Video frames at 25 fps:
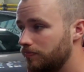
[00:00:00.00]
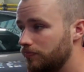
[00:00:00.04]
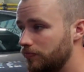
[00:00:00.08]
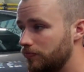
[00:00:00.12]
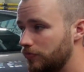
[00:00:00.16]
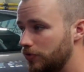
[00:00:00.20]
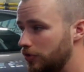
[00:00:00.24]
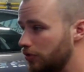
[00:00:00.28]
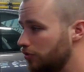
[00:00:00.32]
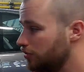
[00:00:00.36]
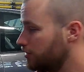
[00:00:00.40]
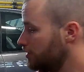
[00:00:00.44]

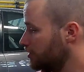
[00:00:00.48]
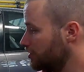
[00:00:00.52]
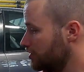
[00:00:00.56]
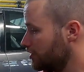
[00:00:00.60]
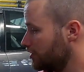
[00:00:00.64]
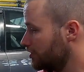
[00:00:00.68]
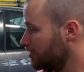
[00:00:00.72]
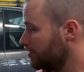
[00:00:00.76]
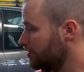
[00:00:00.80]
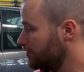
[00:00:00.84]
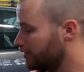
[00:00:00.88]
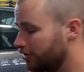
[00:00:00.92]
Those are
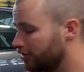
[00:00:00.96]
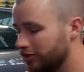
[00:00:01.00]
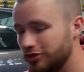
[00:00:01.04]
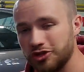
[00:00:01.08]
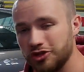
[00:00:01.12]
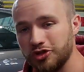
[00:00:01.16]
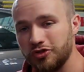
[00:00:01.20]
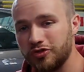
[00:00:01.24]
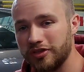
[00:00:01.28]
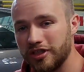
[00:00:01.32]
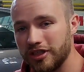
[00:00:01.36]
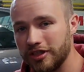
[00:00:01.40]
just fun to
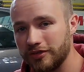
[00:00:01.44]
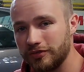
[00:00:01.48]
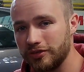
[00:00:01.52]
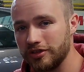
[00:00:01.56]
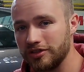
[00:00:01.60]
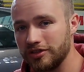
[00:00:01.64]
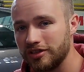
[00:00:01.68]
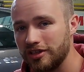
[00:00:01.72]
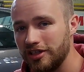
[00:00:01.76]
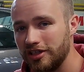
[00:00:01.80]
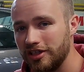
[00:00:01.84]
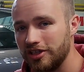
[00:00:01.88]
drive with.
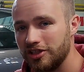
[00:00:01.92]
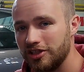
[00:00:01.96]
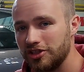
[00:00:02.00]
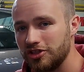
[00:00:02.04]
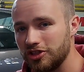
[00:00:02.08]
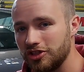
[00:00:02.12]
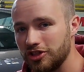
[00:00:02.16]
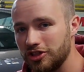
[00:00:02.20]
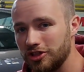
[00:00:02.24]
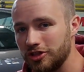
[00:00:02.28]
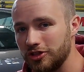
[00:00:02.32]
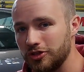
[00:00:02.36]

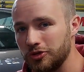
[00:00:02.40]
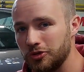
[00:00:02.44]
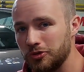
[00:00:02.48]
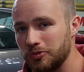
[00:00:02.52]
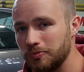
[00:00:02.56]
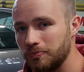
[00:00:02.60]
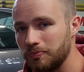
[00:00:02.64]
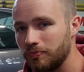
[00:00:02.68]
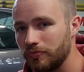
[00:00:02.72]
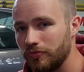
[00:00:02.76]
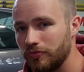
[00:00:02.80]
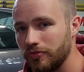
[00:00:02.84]
So,
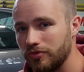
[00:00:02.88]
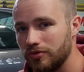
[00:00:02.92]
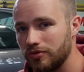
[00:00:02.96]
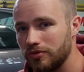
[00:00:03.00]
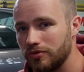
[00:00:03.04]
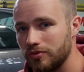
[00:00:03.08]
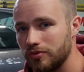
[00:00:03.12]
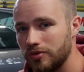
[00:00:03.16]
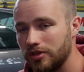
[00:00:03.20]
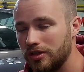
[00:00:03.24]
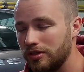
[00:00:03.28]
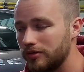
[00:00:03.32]

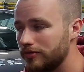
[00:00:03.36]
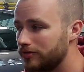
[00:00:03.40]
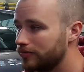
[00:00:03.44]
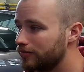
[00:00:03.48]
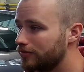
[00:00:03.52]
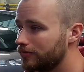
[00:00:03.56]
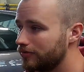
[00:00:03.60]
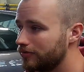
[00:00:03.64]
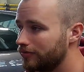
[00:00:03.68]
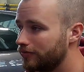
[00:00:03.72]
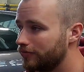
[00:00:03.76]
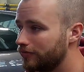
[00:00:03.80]
well,
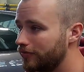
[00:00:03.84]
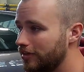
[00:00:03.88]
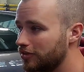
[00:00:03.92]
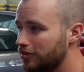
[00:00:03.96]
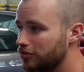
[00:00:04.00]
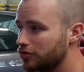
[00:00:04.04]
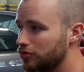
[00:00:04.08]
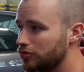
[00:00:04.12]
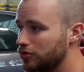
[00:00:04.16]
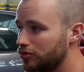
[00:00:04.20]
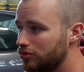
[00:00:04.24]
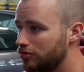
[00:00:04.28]
thanks
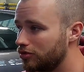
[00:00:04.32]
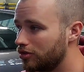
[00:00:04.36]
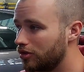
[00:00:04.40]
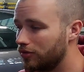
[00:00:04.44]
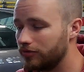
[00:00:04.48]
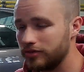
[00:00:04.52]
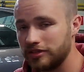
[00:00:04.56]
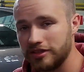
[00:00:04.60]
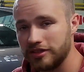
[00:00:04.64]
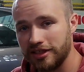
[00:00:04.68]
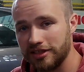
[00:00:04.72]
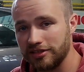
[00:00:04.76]
to
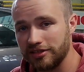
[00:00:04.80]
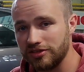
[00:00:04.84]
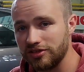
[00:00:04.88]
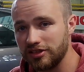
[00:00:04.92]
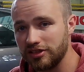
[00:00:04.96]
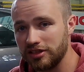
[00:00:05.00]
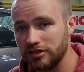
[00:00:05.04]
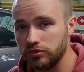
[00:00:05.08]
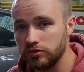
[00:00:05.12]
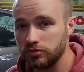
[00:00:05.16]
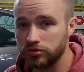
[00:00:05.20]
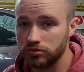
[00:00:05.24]

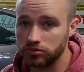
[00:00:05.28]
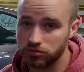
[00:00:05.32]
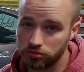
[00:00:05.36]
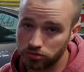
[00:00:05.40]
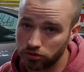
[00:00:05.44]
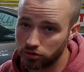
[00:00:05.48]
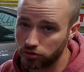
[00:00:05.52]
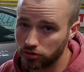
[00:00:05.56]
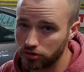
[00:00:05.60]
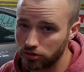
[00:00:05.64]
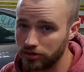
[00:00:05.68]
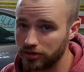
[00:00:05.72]
COVID-19
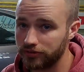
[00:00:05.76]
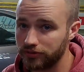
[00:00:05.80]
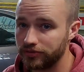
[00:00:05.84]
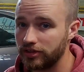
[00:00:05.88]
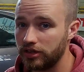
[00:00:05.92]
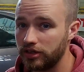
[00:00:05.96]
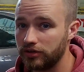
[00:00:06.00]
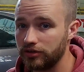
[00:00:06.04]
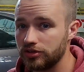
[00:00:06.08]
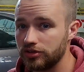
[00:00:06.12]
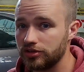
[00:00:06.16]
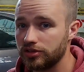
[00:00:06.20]

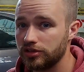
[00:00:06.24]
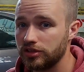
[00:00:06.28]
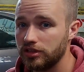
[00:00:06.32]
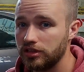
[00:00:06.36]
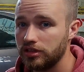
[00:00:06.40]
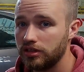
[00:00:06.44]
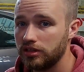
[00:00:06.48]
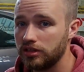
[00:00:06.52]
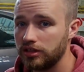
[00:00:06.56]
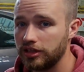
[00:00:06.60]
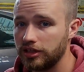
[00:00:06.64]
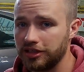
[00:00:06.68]
coronavirus,
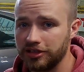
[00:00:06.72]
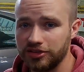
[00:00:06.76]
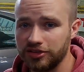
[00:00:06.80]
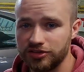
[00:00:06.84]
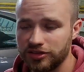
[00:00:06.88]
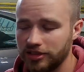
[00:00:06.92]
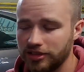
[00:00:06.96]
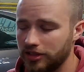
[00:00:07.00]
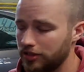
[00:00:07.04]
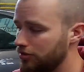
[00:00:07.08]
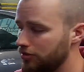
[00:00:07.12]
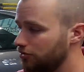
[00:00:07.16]
I
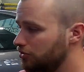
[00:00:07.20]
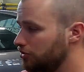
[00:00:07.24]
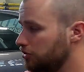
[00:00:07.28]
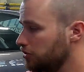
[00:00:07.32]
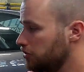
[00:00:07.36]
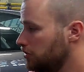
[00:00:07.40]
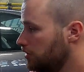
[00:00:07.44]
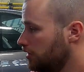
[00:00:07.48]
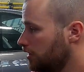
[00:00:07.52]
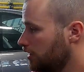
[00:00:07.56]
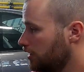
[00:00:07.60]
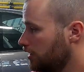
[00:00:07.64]
decided to
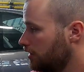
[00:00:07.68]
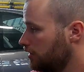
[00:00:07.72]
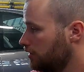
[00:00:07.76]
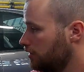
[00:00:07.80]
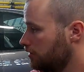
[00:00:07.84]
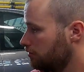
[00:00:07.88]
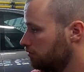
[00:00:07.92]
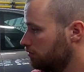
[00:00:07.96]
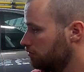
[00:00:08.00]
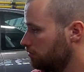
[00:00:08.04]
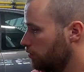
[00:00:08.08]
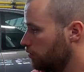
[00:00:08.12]

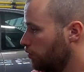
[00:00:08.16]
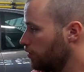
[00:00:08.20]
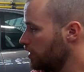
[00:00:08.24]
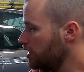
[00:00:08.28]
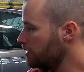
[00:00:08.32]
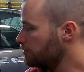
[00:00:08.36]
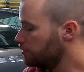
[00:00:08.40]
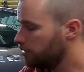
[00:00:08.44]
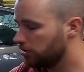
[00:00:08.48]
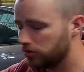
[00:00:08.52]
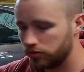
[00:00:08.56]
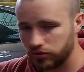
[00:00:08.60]

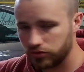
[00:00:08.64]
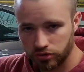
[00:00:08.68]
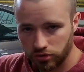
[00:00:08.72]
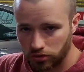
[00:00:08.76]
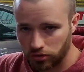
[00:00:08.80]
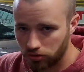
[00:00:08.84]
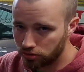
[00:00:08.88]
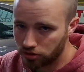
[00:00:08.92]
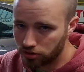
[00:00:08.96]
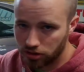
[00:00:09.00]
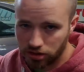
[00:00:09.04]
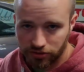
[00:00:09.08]
rebuild the whole
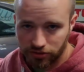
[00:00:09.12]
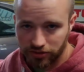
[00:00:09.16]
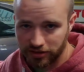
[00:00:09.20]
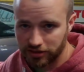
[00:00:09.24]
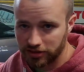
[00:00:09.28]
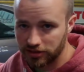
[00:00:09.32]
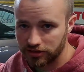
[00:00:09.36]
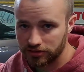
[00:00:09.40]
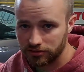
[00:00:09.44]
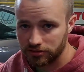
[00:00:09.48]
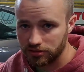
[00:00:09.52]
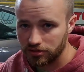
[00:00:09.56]
car
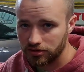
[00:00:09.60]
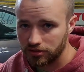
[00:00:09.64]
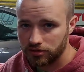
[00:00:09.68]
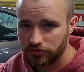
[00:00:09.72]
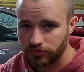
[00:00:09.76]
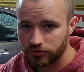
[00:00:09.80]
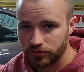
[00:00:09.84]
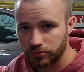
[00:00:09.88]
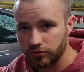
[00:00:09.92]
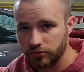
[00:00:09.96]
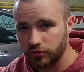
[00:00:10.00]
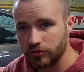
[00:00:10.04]
again
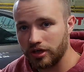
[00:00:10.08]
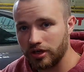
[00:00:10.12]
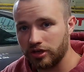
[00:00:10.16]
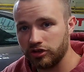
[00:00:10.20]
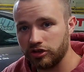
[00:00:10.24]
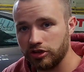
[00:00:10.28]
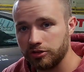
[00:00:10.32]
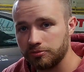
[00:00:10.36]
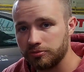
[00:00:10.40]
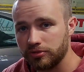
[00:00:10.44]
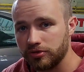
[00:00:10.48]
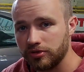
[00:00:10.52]
from the ground
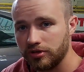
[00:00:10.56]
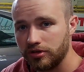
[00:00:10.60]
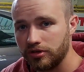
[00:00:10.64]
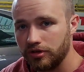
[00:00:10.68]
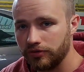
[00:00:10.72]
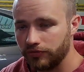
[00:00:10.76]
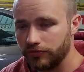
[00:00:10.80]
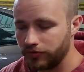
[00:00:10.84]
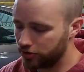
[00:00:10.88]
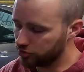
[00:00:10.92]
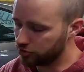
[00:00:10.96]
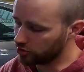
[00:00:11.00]
up,
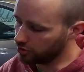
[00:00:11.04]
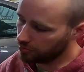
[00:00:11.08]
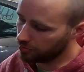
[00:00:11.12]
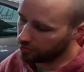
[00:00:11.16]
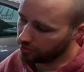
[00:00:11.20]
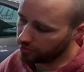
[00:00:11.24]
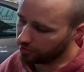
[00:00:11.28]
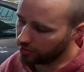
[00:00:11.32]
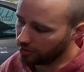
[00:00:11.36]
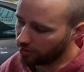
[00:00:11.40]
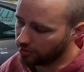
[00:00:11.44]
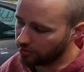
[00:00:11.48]
fix some
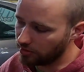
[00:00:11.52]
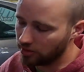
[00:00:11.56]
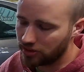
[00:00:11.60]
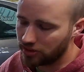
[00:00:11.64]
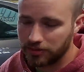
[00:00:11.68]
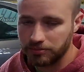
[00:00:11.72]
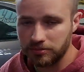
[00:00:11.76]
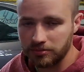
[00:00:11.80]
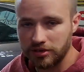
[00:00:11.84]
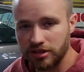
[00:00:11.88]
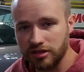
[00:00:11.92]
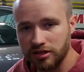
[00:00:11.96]
mistakes that I
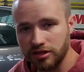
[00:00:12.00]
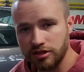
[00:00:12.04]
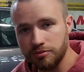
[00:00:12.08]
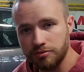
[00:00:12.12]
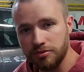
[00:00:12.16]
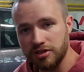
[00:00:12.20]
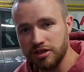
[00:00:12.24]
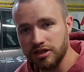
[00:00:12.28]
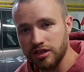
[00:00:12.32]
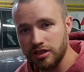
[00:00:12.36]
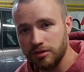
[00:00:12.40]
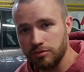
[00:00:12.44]
made in the
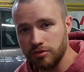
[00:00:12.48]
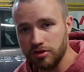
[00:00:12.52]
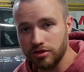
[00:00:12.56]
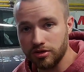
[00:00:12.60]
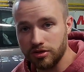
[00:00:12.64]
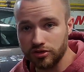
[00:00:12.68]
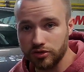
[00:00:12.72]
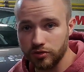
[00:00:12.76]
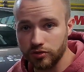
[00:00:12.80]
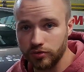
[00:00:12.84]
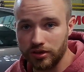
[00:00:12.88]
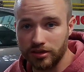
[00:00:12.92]
beginning
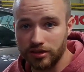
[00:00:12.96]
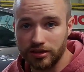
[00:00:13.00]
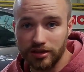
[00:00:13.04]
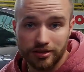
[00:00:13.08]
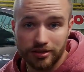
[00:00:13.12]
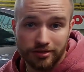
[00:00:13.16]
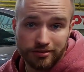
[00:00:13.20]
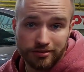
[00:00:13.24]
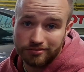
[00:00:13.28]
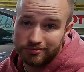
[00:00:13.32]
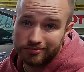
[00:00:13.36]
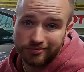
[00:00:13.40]
because, well, I
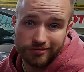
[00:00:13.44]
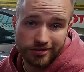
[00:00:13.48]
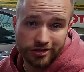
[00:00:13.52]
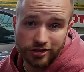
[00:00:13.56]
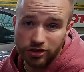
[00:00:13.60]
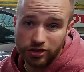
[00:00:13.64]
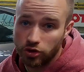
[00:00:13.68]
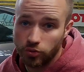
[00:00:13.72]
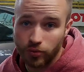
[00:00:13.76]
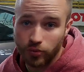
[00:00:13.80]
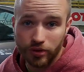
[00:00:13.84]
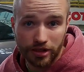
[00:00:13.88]
didn't
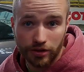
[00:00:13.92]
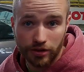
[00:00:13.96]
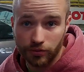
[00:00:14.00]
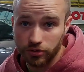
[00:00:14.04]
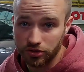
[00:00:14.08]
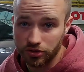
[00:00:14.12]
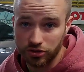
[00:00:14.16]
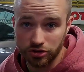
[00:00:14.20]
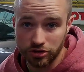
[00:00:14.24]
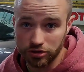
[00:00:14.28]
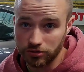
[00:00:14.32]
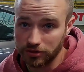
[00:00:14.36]
know what I was
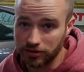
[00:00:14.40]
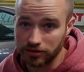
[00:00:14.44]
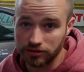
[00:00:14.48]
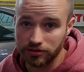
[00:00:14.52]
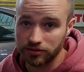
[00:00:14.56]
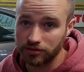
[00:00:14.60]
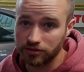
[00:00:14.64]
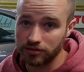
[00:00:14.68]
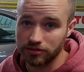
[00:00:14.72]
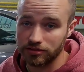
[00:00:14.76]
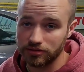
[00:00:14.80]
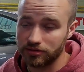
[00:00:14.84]
doing.
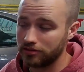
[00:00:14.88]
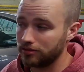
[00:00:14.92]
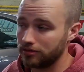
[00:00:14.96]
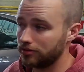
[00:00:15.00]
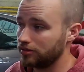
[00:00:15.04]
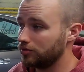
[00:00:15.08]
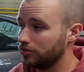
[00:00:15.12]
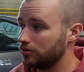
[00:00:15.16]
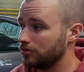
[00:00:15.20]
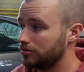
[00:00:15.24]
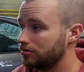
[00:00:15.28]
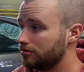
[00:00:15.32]

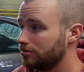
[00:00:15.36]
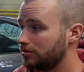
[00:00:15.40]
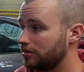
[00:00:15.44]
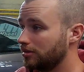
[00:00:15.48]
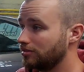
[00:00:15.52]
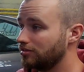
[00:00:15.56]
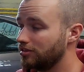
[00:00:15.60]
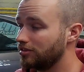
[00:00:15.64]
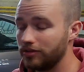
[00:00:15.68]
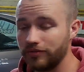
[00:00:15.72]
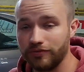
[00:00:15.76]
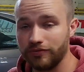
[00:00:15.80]
I
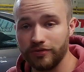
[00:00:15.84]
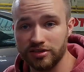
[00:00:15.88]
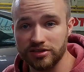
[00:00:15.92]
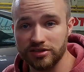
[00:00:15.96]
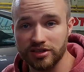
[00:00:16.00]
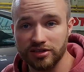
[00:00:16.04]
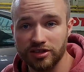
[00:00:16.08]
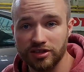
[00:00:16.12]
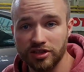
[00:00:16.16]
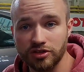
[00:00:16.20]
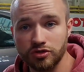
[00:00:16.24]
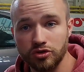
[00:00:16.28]
did the things
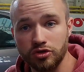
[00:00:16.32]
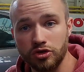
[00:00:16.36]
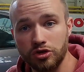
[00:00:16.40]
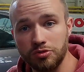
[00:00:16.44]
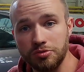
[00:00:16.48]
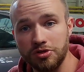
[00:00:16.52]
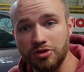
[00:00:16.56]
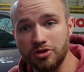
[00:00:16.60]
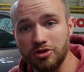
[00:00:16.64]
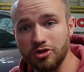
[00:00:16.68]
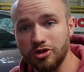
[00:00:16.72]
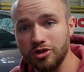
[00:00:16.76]
that they told
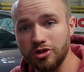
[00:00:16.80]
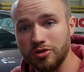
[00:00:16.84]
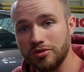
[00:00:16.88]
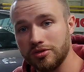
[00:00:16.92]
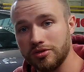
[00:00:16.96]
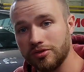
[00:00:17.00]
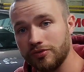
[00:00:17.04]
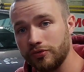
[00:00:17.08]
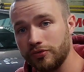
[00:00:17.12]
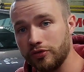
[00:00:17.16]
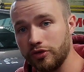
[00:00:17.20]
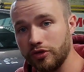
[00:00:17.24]
me to do on
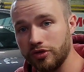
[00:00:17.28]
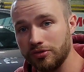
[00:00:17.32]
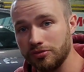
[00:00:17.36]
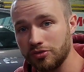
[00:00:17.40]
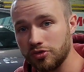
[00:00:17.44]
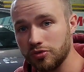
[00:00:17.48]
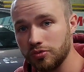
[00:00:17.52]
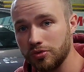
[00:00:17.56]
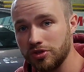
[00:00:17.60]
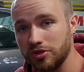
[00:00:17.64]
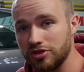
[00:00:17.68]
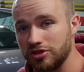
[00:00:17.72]
the
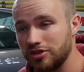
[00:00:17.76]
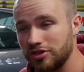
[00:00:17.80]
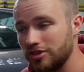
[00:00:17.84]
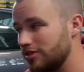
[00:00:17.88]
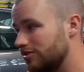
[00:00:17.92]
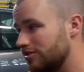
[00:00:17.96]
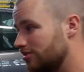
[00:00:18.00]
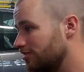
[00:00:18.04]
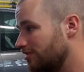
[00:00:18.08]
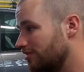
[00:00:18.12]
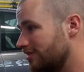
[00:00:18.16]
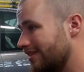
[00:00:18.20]
forums, which
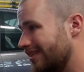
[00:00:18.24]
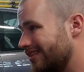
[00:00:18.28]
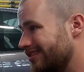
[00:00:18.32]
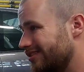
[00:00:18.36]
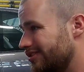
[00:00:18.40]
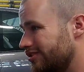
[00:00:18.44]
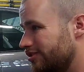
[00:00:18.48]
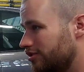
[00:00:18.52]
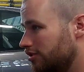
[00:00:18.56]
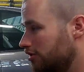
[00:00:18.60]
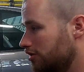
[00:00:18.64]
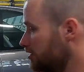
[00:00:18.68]
isn't that
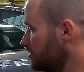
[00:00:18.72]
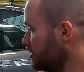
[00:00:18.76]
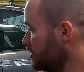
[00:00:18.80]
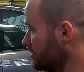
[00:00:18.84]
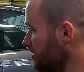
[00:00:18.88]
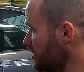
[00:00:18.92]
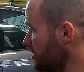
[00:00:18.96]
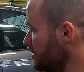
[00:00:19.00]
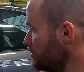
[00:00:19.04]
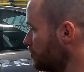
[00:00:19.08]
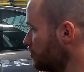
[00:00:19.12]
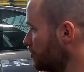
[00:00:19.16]
good
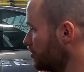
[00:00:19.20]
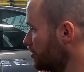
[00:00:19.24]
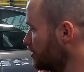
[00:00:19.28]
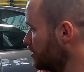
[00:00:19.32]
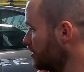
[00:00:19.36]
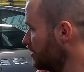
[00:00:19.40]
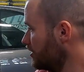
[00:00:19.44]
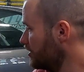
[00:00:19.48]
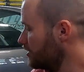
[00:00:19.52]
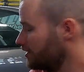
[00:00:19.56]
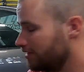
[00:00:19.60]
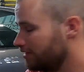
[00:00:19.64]
anymore
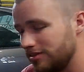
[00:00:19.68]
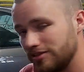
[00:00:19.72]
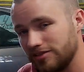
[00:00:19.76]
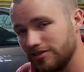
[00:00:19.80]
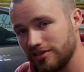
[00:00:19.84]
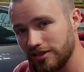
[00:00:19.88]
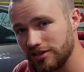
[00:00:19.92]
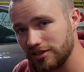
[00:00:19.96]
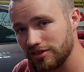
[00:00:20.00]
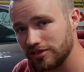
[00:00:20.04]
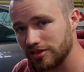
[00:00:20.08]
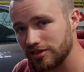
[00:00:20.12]
these
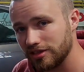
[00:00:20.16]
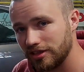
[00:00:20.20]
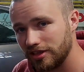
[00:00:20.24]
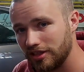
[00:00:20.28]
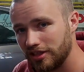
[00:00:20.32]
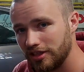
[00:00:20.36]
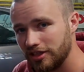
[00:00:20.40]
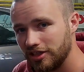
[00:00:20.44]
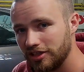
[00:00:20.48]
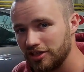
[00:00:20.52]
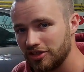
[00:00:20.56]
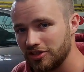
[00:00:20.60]
days.
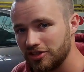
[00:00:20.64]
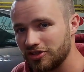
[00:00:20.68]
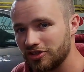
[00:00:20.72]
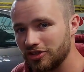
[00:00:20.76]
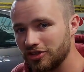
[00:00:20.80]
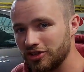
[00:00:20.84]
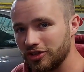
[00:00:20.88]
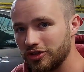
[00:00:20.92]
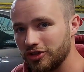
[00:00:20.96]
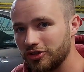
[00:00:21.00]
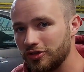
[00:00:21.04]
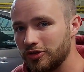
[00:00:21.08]

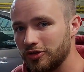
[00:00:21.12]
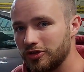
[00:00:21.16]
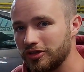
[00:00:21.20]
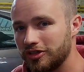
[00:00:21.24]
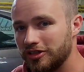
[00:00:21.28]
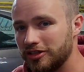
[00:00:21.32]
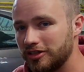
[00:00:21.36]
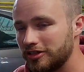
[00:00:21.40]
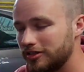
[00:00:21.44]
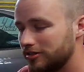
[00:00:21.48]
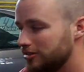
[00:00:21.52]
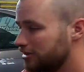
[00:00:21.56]
So
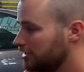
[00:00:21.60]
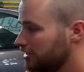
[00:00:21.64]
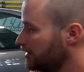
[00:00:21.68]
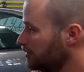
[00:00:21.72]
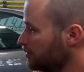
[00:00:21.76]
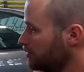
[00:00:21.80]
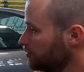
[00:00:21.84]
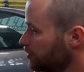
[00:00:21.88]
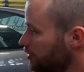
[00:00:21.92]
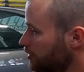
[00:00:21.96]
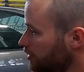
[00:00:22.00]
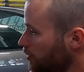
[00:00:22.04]

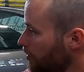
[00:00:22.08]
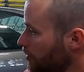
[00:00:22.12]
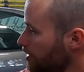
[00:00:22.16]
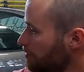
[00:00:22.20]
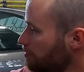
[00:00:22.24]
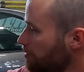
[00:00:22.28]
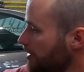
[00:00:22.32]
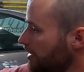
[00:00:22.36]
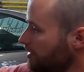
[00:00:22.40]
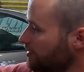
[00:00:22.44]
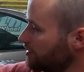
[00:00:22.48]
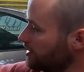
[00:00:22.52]
I'm gonna
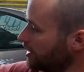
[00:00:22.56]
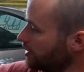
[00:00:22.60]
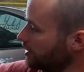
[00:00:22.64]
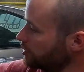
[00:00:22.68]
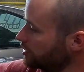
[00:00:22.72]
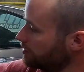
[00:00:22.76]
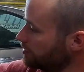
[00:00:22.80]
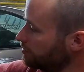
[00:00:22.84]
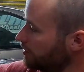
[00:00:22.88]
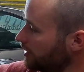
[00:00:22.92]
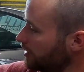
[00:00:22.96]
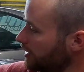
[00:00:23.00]
repaint the
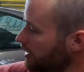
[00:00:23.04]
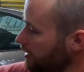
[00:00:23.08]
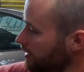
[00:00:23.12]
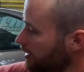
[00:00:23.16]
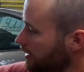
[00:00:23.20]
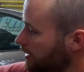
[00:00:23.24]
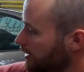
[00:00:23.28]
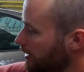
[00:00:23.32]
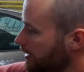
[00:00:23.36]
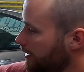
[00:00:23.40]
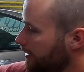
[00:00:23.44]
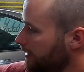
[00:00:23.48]
engine bay,
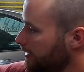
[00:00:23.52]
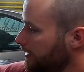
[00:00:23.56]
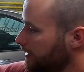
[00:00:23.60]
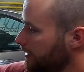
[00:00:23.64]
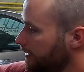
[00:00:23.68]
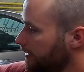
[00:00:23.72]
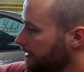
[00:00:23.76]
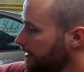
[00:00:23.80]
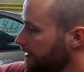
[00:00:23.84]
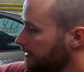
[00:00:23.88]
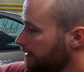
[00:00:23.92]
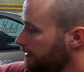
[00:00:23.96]

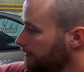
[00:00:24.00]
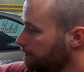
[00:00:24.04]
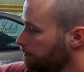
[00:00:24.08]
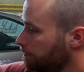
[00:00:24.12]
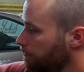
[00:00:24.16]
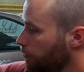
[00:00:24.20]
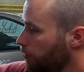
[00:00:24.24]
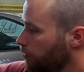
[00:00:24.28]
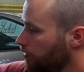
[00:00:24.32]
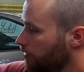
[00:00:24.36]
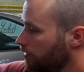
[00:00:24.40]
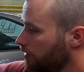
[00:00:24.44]

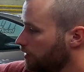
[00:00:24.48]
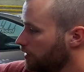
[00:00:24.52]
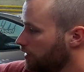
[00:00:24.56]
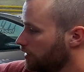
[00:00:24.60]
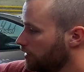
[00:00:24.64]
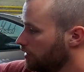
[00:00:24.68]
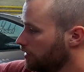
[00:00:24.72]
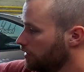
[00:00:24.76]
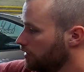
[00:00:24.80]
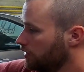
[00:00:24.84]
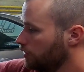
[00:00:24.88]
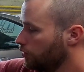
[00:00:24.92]

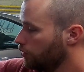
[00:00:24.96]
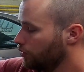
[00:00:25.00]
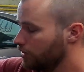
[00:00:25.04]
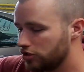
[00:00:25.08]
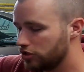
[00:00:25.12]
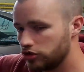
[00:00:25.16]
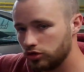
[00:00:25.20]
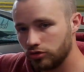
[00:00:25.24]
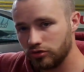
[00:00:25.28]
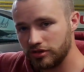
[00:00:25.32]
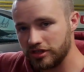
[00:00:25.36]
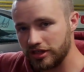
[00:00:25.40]

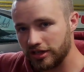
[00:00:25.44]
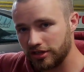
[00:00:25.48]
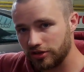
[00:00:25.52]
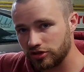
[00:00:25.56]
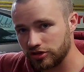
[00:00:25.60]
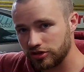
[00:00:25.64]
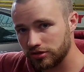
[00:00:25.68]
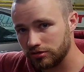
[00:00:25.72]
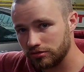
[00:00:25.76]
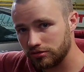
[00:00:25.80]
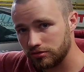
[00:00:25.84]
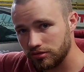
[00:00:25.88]
redo the
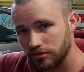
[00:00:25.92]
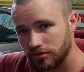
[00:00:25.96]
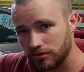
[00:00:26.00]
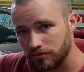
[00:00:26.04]
engine,